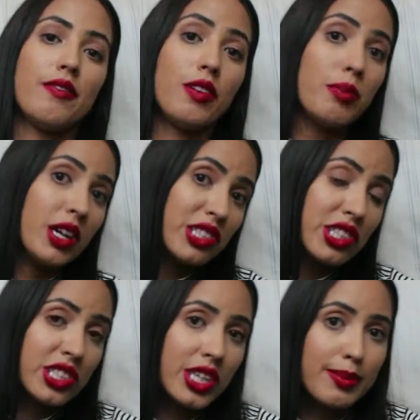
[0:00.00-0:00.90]
football
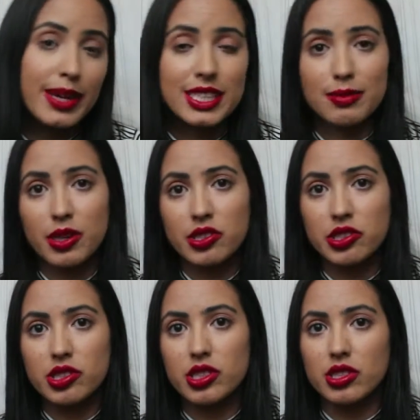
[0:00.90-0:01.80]
jersey, a basketball
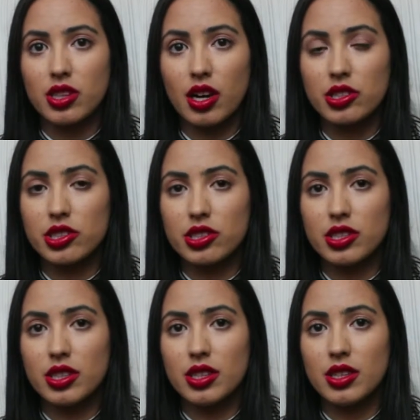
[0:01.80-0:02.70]
jersey, a soccer
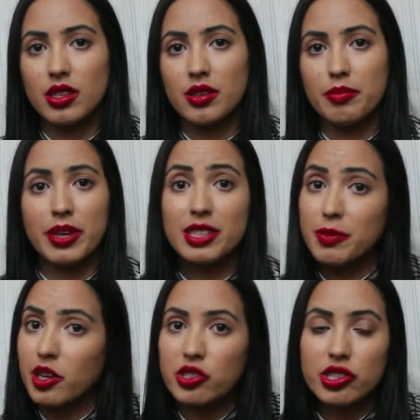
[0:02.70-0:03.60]
jersey,
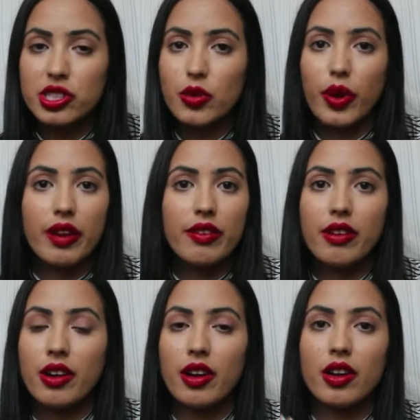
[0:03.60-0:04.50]
baseball jersey,
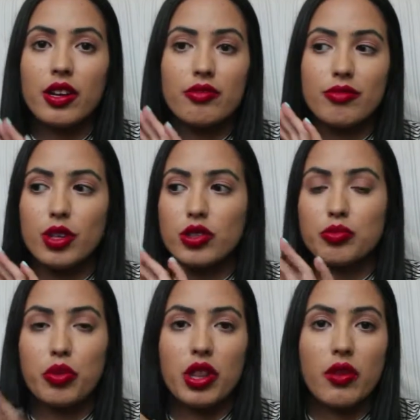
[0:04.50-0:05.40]
whatever, you know,
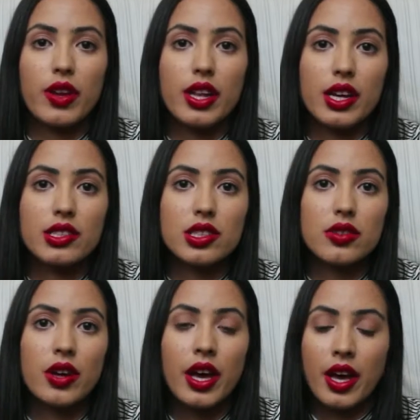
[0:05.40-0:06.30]
sport they're really
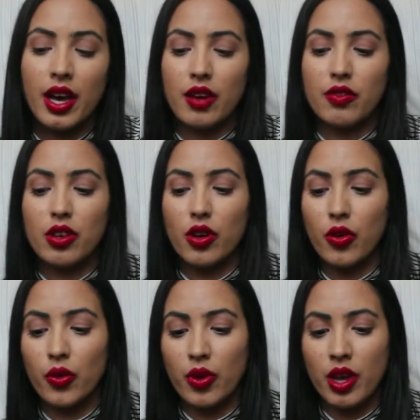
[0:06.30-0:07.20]
into. If you
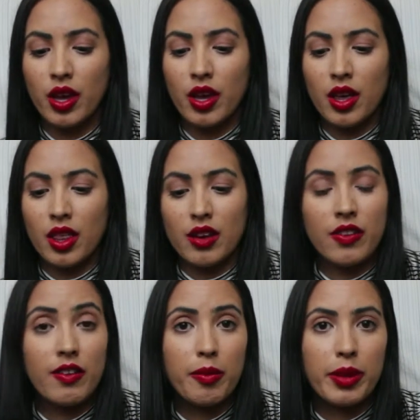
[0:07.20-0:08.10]
know their
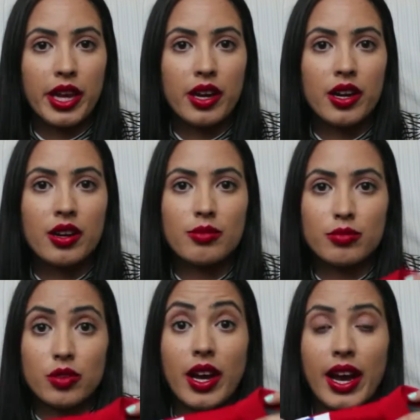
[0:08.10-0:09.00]
favorite player,
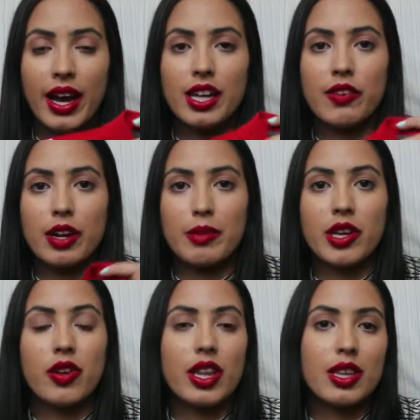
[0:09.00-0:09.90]
I highly
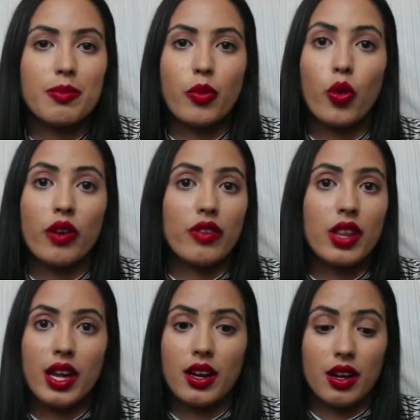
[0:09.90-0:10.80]
recommend you get them whoever
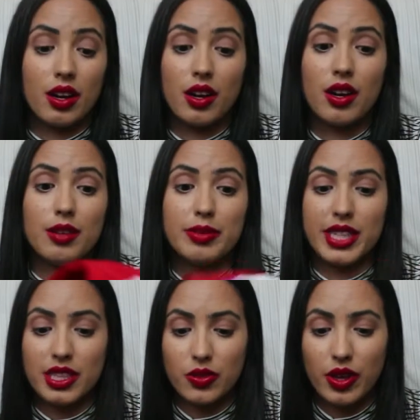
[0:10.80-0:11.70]
they're
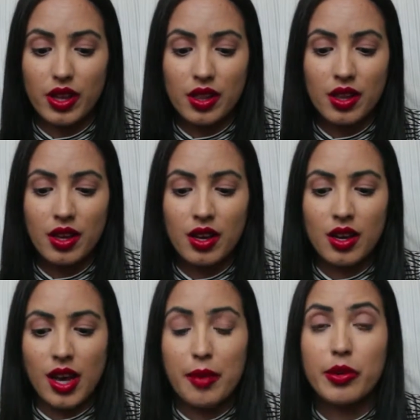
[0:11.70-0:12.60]
obsessed with.
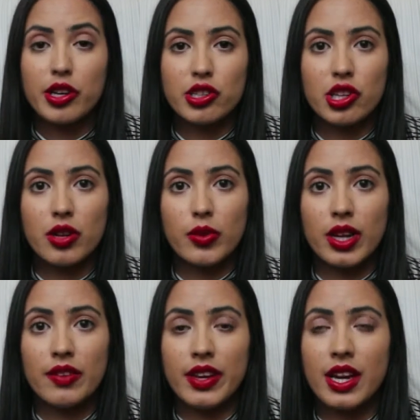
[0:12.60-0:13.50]
I'm pretty sure they would
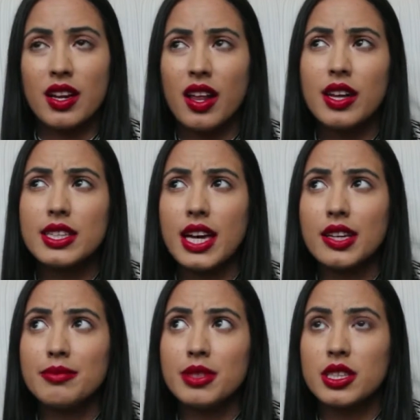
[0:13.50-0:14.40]
love it. And a lot of
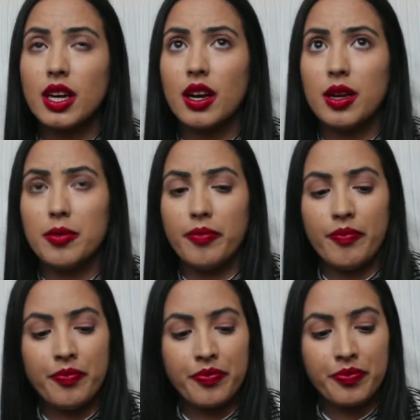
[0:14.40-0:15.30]
times, um,